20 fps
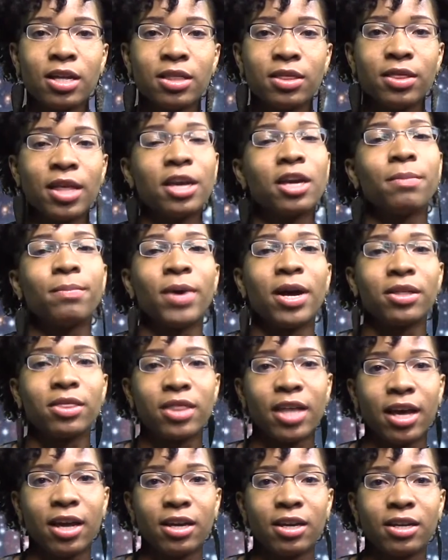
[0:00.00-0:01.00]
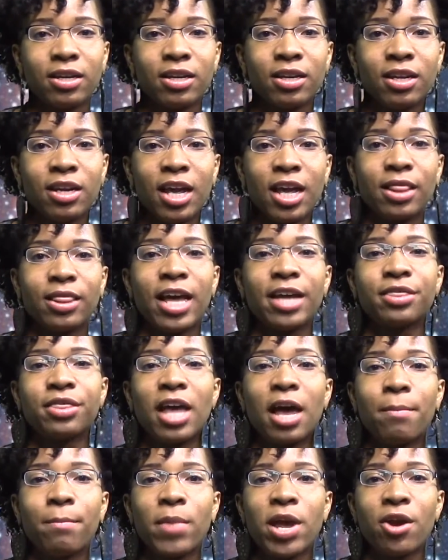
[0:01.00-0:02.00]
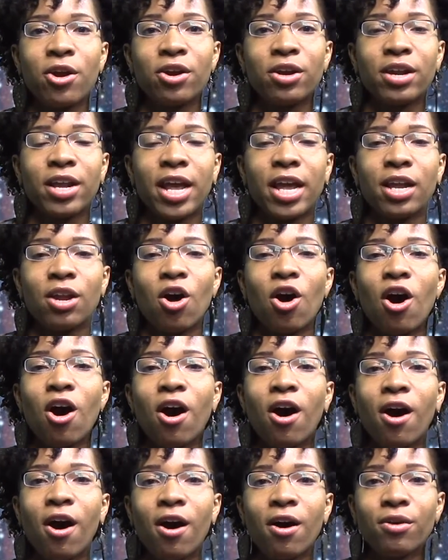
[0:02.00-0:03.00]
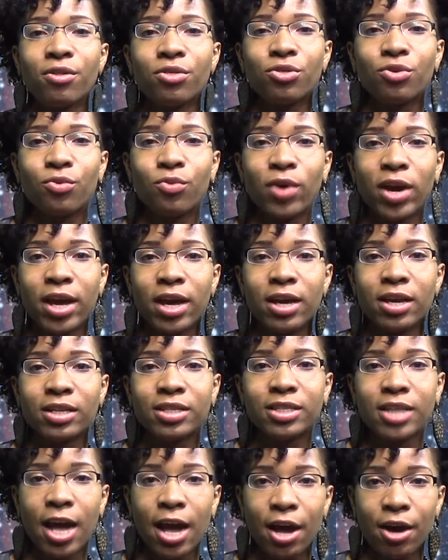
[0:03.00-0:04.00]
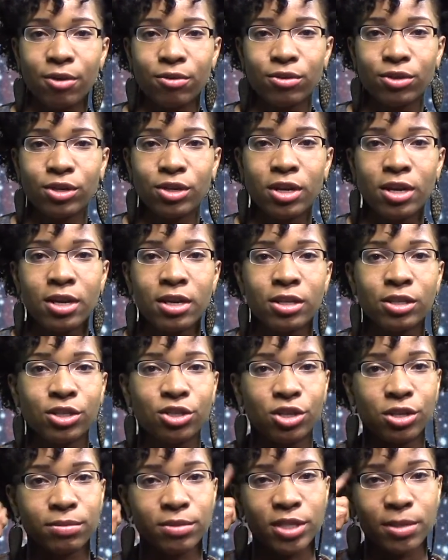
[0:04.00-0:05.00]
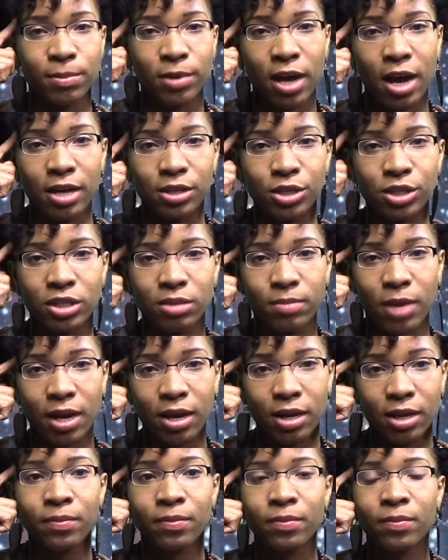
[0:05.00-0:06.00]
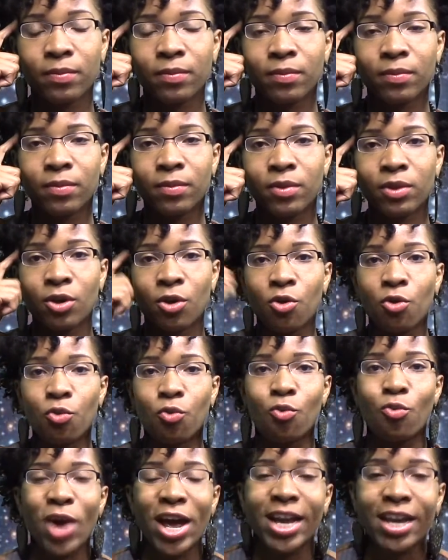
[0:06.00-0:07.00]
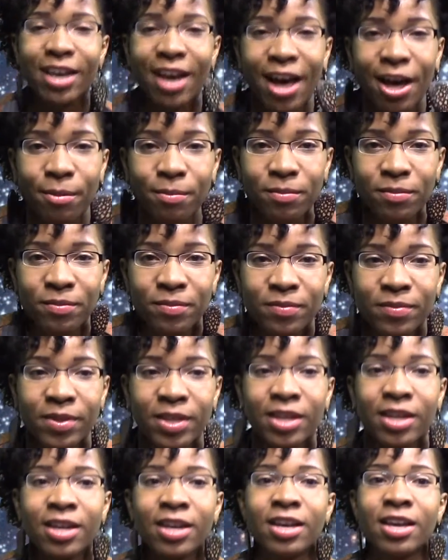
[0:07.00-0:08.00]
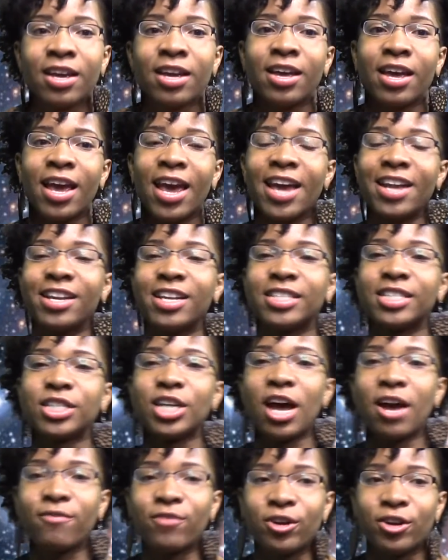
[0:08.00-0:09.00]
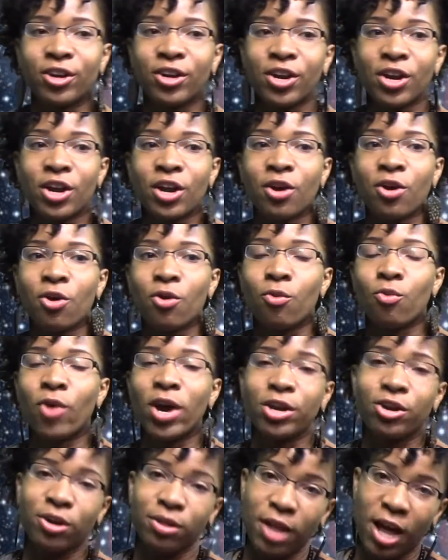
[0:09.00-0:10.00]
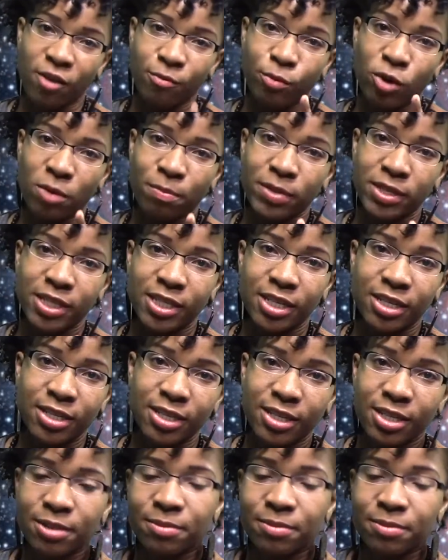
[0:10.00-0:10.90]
Think about that and let that marinate all the way down to your subconscious mind. Wake up and discover what your life purpose is.